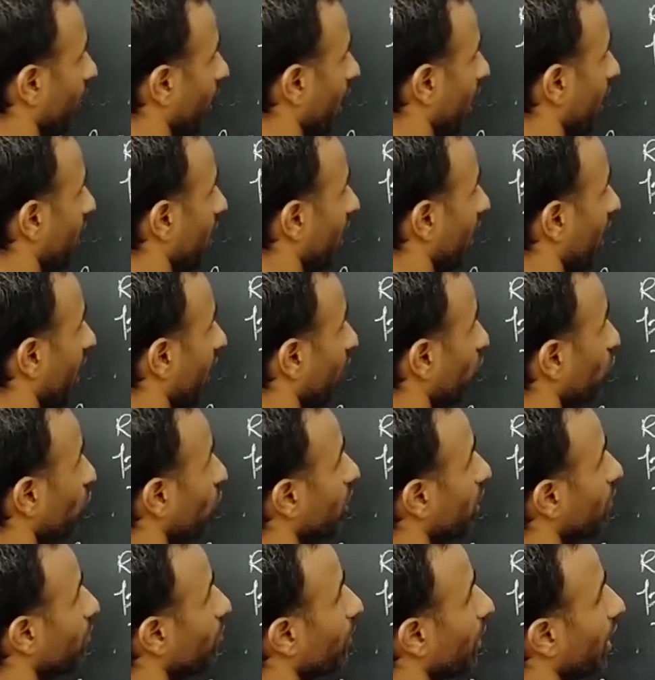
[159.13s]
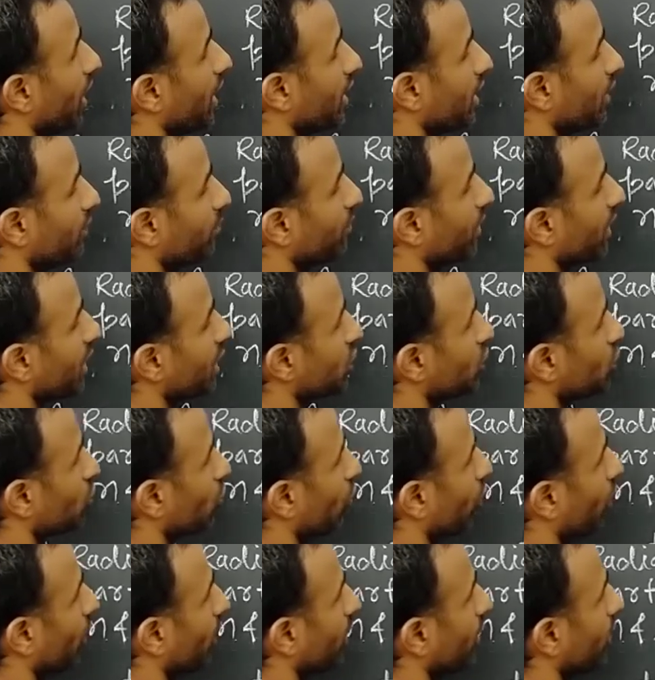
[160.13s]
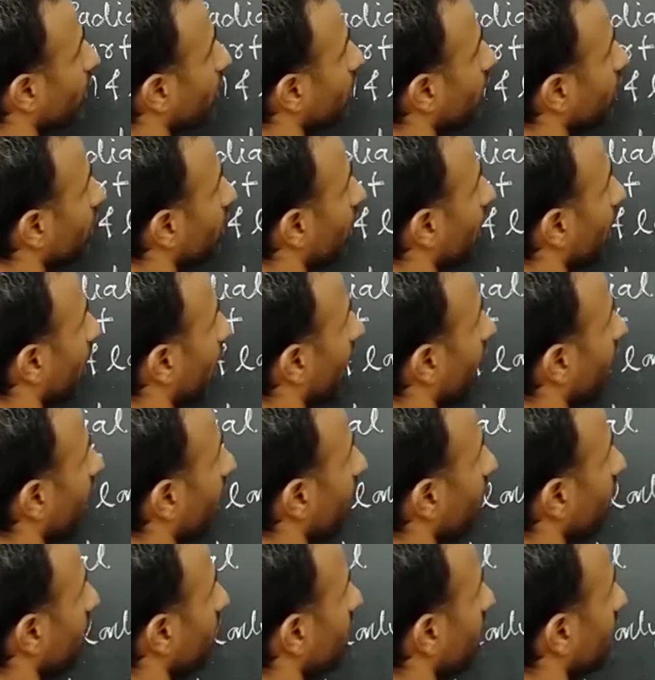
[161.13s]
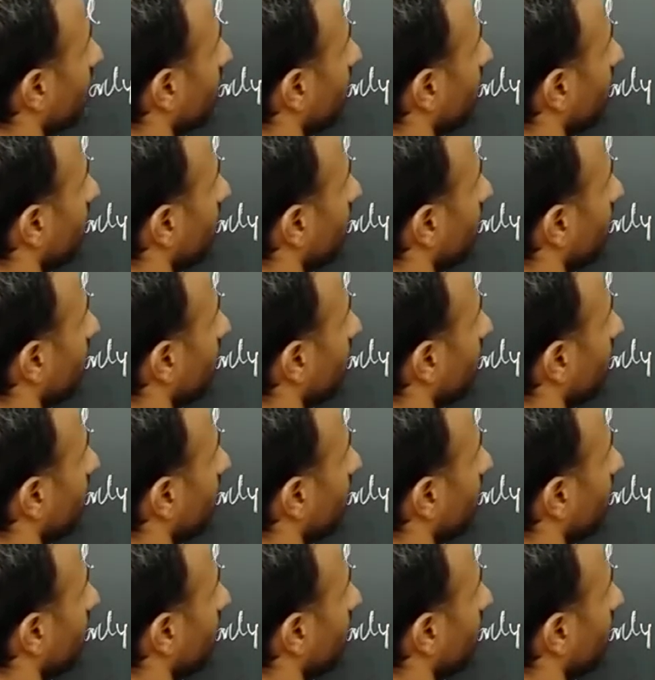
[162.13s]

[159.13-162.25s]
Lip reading: and angular part depends on l